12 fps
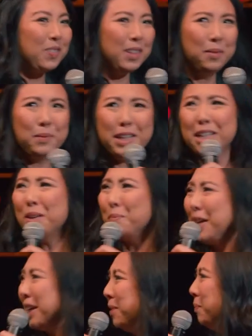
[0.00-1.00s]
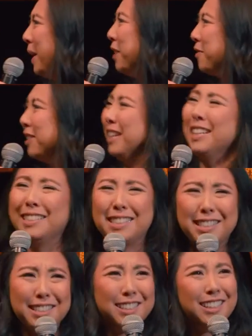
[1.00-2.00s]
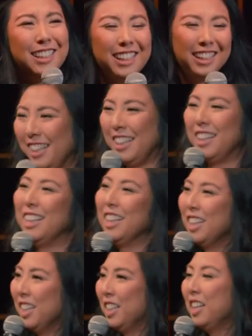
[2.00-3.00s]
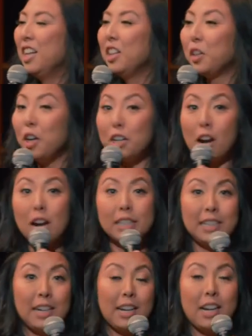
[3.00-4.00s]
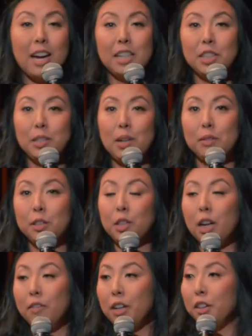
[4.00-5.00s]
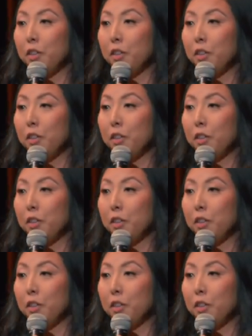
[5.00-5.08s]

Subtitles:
I'm like, come back and pay for this. Third car accident I got into, I was driving on the